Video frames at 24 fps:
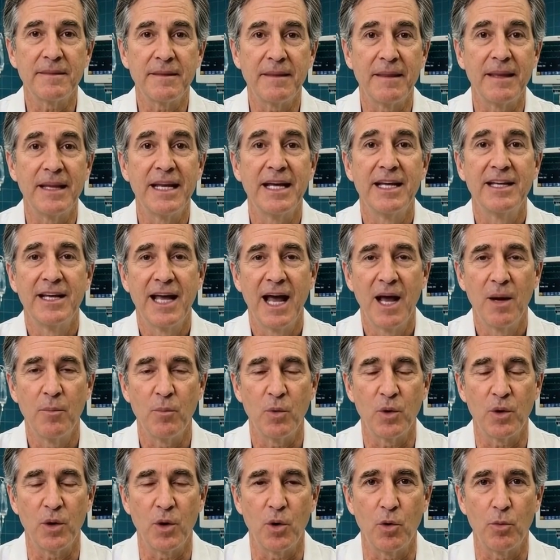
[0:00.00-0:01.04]
He's now
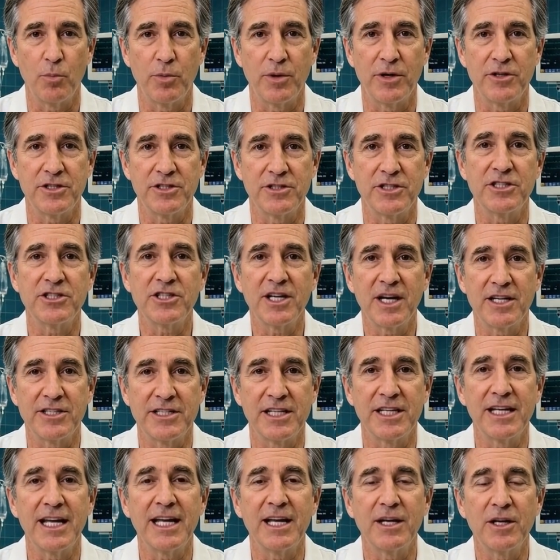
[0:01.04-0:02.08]
more open to
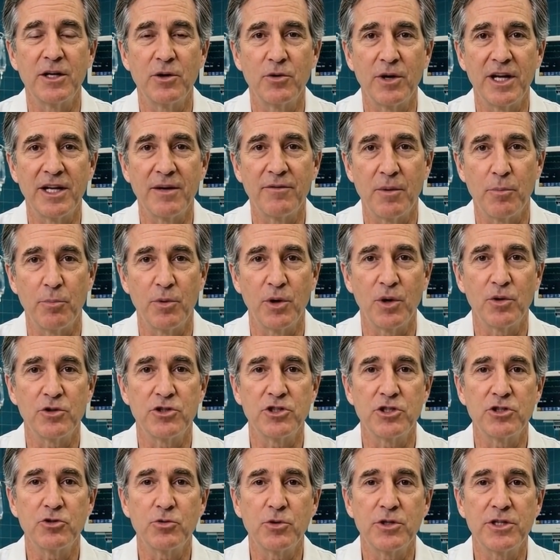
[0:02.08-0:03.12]
discussing integrative
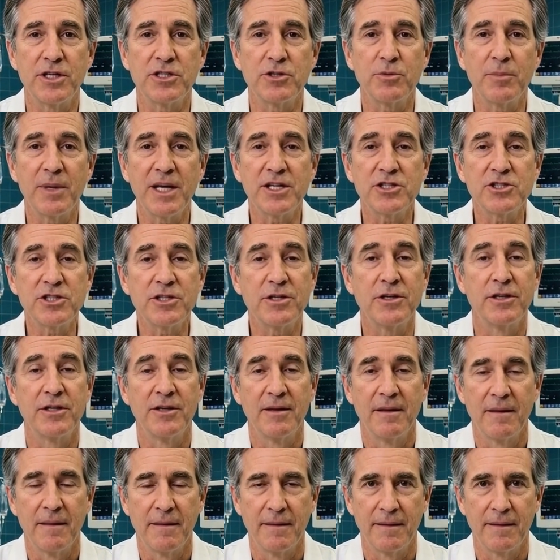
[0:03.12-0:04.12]
approaches with his patients,